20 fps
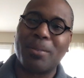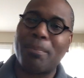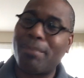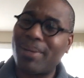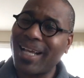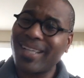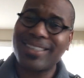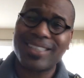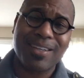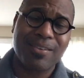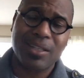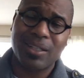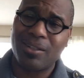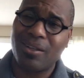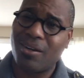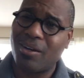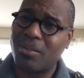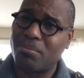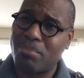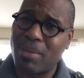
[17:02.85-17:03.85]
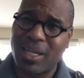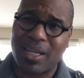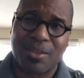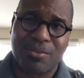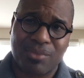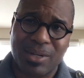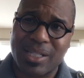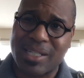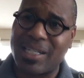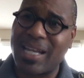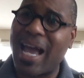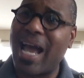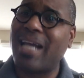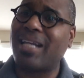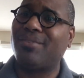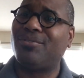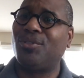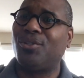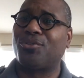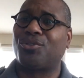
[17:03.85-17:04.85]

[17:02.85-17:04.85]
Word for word: The blessing of the Lord maketh rich and addeth